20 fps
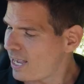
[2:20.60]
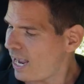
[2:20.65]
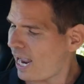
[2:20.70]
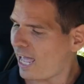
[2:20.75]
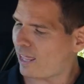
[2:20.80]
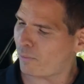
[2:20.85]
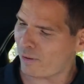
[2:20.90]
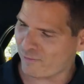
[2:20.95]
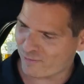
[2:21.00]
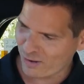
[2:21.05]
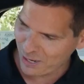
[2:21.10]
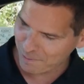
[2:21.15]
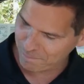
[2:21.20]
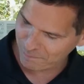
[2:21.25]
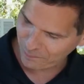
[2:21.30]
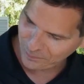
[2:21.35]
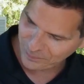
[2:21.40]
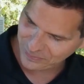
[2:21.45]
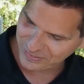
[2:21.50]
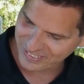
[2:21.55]
and we've got to
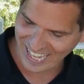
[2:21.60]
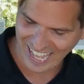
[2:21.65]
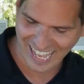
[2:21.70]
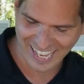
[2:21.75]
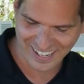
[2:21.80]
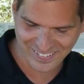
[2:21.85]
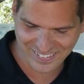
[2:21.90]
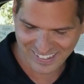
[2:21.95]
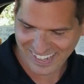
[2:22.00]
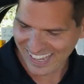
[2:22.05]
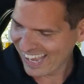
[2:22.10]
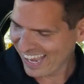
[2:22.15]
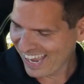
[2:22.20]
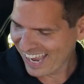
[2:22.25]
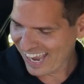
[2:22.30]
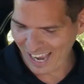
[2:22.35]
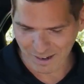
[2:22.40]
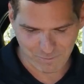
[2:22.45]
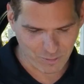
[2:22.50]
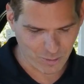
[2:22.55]
pull down.
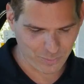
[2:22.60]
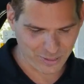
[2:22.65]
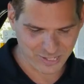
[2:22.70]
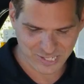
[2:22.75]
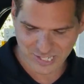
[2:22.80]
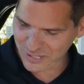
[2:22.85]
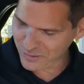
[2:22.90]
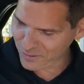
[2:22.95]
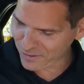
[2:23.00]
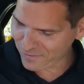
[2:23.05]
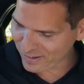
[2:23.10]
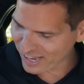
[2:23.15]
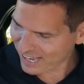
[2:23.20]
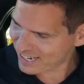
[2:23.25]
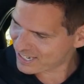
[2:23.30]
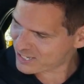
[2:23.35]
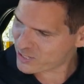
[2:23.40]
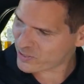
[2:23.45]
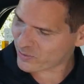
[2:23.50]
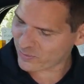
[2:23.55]
And when we do, we've got
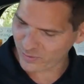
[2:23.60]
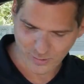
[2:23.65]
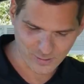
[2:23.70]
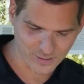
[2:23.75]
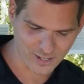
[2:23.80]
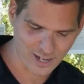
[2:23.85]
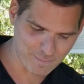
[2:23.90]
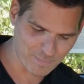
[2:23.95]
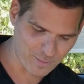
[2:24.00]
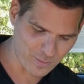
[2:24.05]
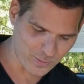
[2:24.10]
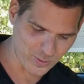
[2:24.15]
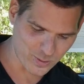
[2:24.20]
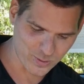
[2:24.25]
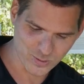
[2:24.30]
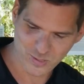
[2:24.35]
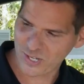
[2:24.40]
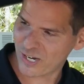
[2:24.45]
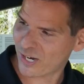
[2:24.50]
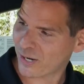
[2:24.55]
2 little cup
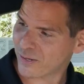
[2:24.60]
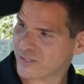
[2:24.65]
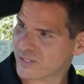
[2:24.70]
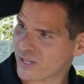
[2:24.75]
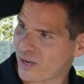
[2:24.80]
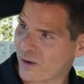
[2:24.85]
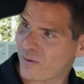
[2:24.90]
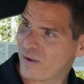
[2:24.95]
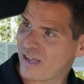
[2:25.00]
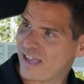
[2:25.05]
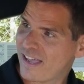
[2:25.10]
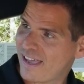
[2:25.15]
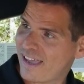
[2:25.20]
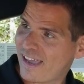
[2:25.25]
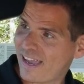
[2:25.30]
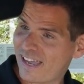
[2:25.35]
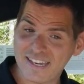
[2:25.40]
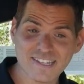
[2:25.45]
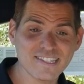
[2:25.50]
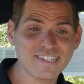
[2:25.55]
holders here. So
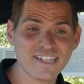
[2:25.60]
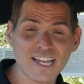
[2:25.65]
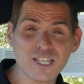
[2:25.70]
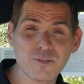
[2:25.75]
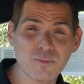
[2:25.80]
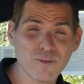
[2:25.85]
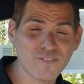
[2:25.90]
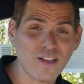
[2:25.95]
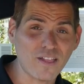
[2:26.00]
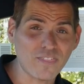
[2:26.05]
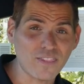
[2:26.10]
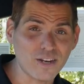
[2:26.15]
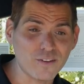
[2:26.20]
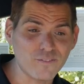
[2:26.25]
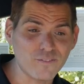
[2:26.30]
it is nice. We've got that